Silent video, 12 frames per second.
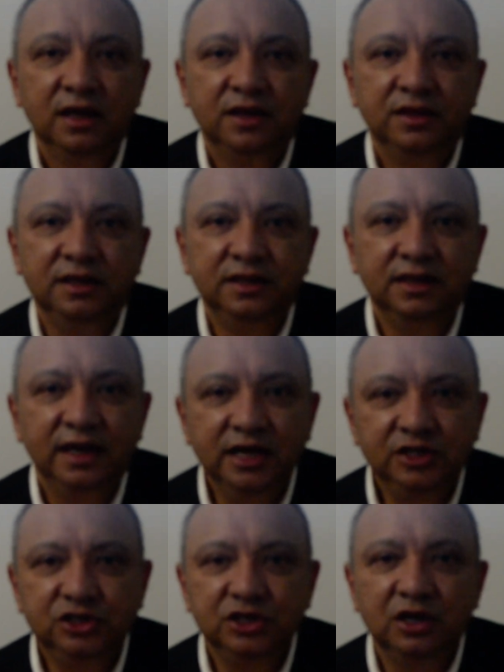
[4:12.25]
the
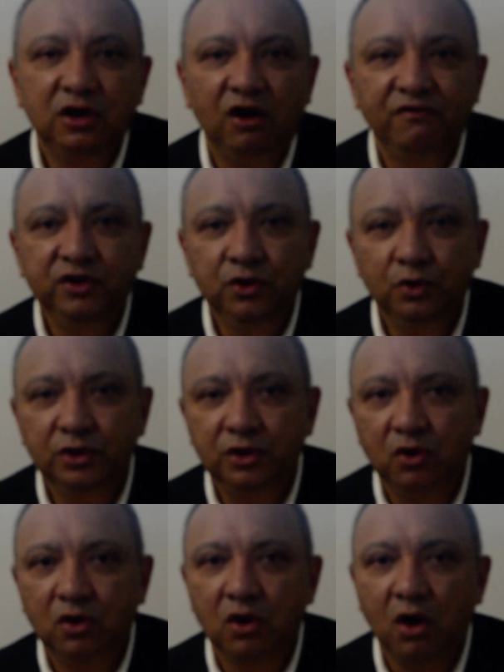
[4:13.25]
nature of
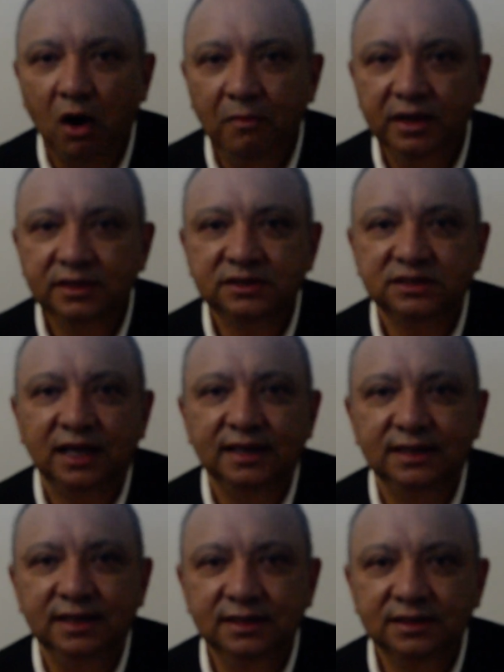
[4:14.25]
Huguenot commerce and
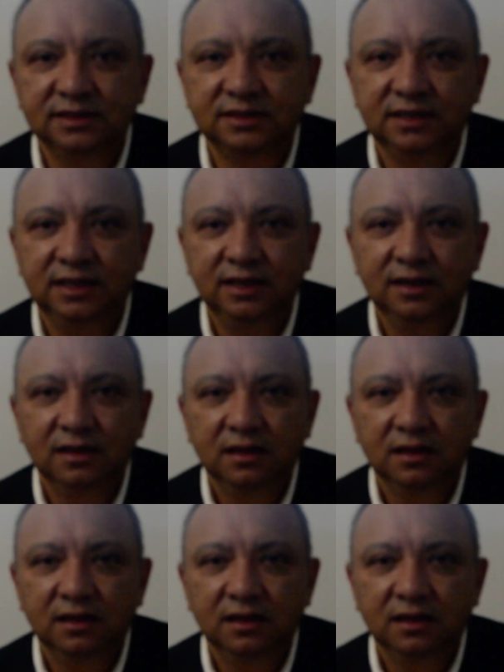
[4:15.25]
industry,